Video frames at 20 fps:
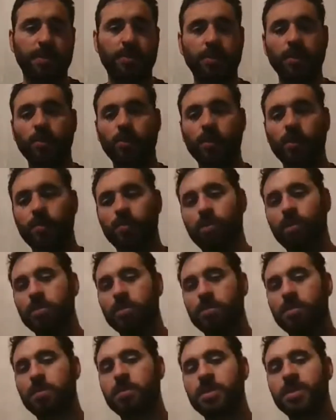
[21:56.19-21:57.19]
You know, from the
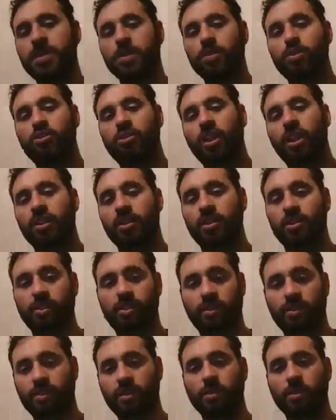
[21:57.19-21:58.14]
moment you change